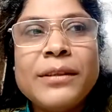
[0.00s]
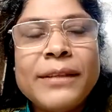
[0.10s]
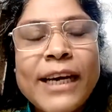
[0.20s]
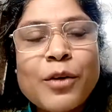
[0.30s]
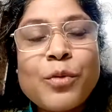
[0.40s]

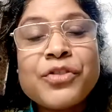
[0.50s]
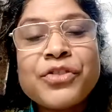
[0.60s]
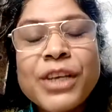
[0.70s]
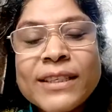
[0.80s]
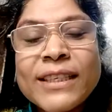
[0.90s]
their
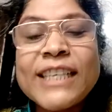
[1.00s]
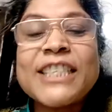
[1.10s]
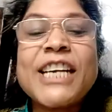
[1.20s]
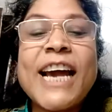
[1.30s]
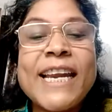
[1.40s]
questions and
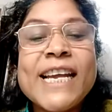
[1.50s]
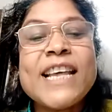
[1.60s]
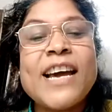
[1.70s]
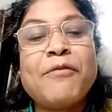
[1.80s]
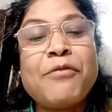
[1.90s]
sharing
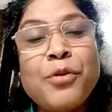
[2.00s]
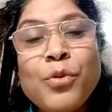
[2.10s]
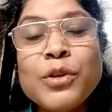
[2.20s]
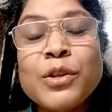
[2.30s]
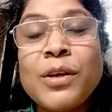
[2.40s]
their
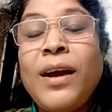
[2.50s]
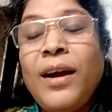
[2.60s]
views.